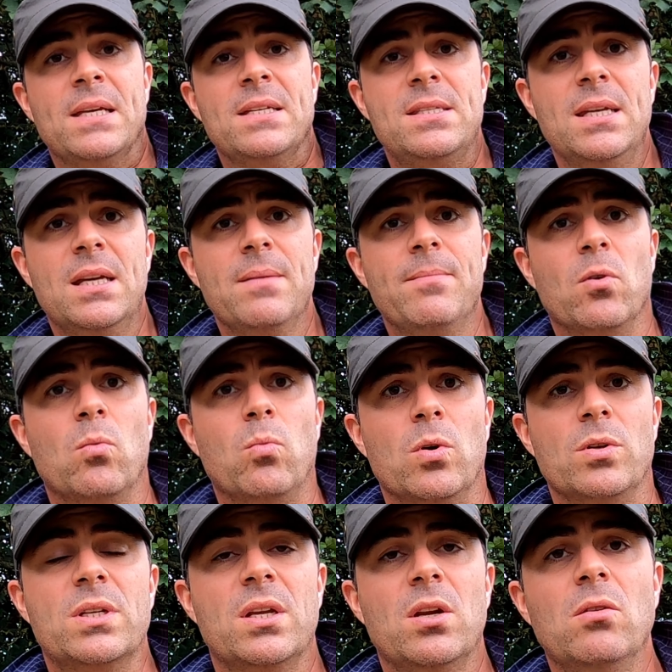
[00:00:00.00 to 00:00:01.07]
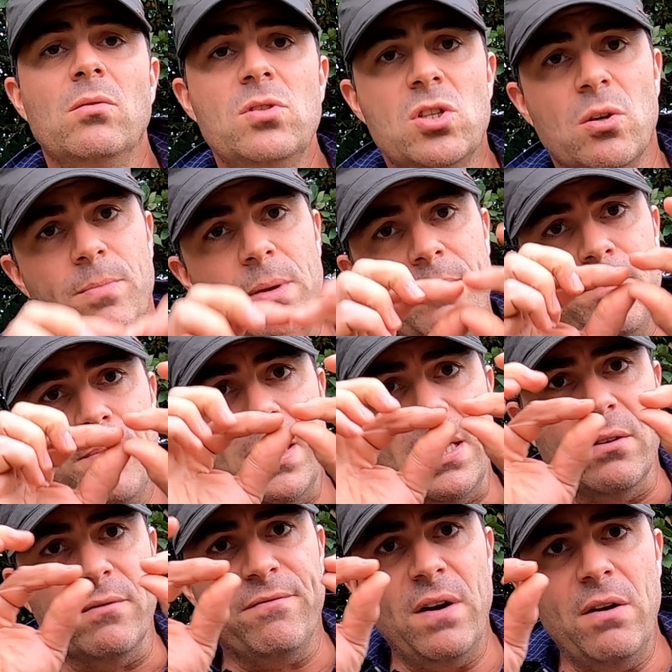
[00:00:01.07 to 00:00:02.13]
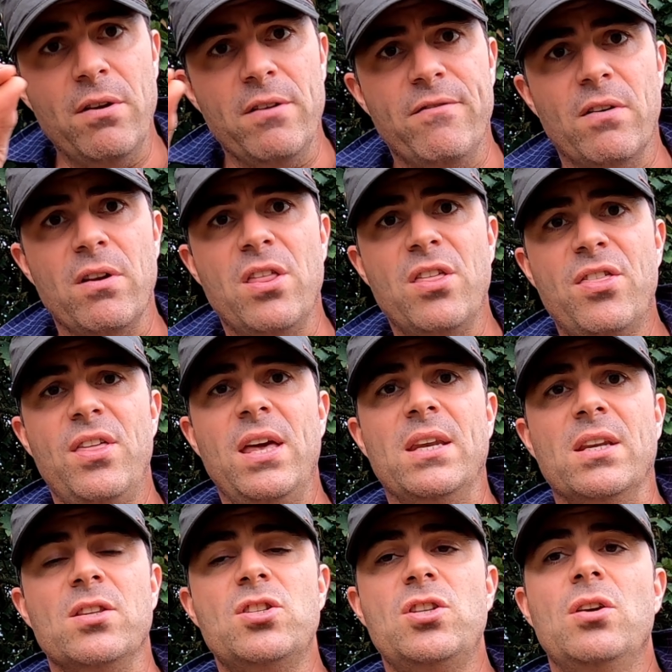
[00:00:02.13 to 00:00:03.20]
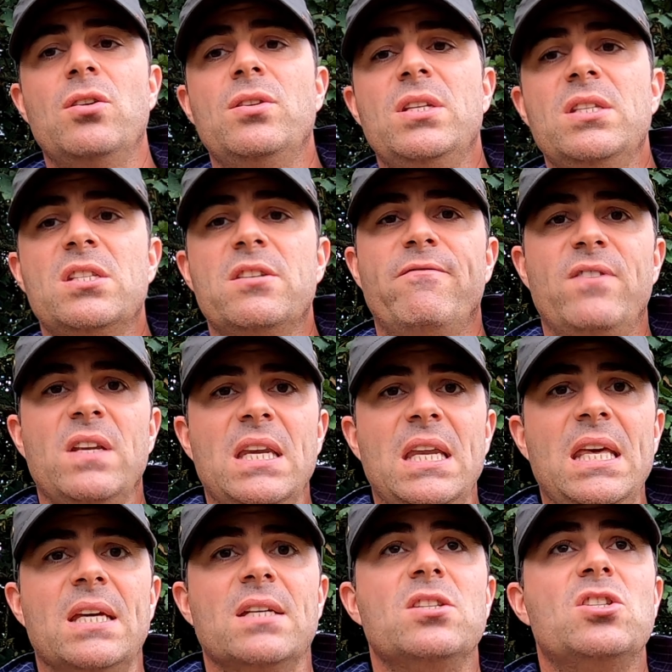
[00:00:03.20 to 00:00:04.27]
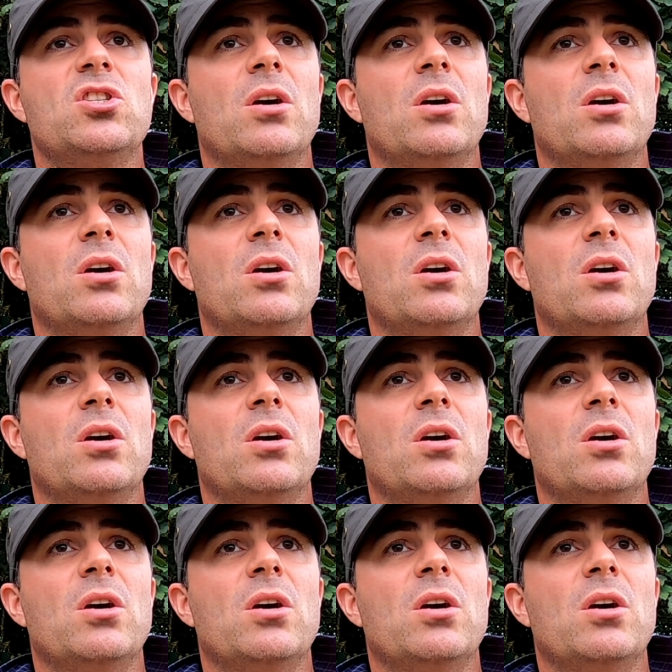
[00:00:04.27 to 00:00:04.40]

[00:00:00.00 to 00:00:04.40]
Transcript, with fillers: Sycamore wood can also be peeled very, very thin and turned into veneers.